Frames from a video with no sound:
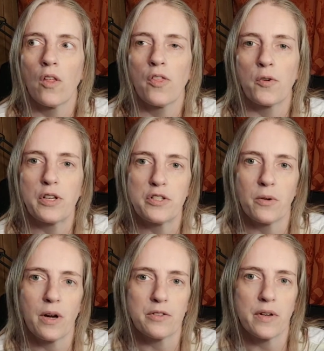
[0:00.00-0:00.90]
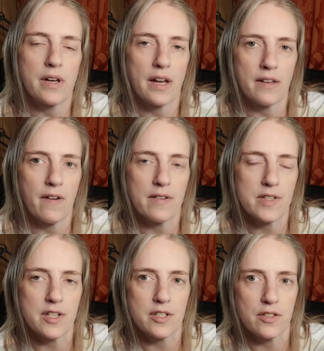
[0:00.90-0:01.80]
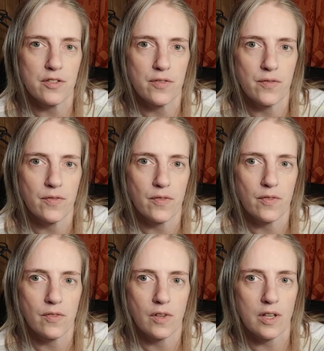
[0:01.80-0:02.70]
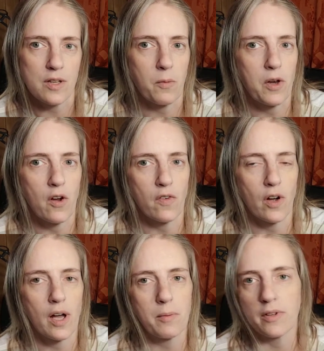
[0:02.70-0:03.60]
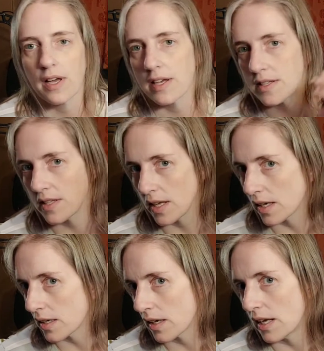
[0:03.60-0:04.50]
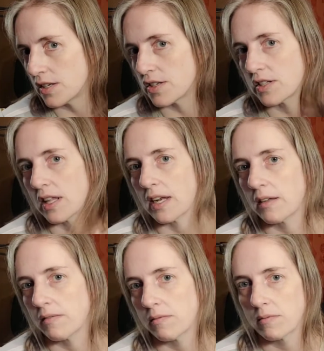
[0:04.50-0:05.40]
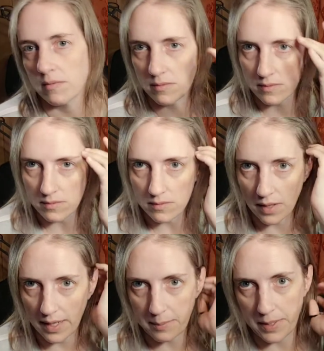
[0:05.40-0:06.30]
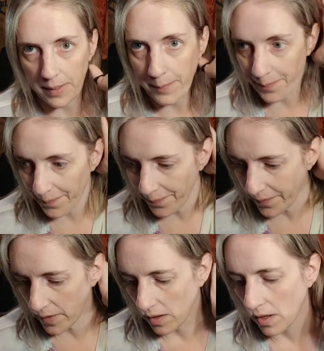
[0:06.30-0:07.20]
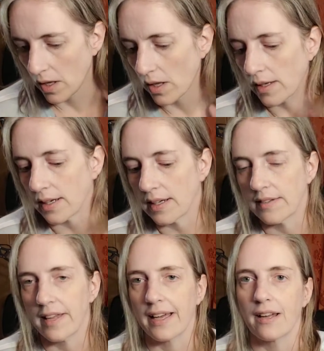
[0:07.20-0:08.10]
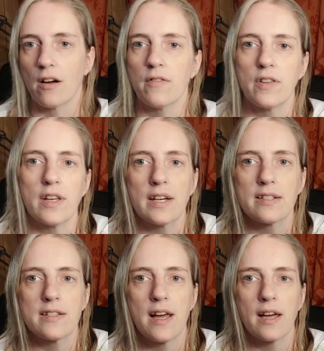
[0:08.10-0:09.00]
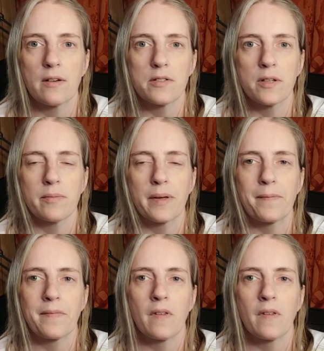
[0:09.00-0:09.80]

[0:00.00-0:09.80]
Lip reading: 3,295 stitches because I went over a couple days, and I just let it be. Like I didn't take it off for the next day or something.